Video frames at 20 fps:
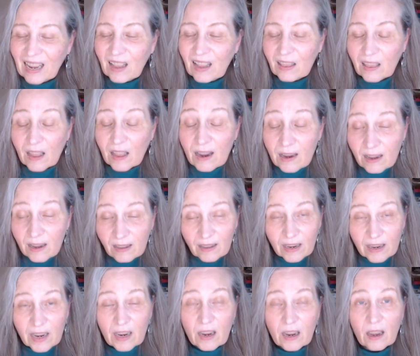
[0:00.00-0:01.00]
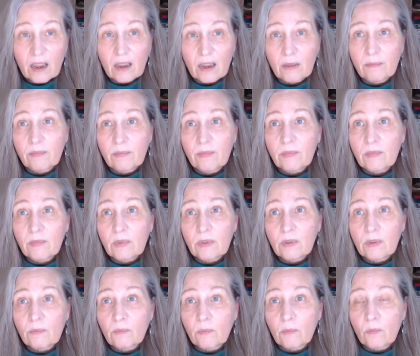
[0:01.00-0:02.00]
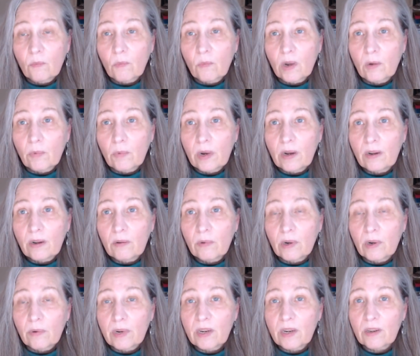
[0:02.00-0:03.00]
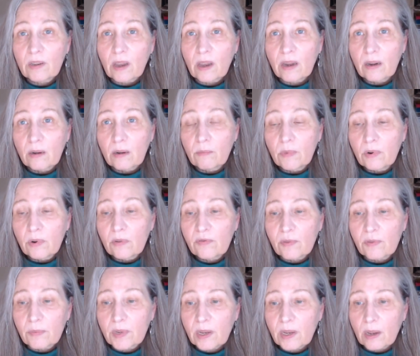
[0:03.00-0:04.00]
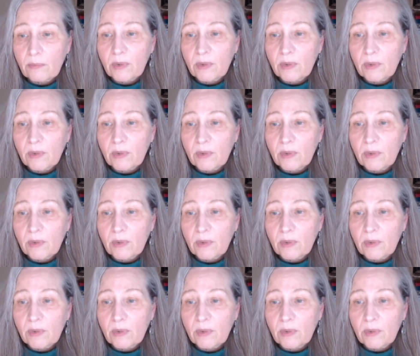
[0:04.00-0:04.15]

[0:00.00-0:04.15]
Luckily, when we decided to move from San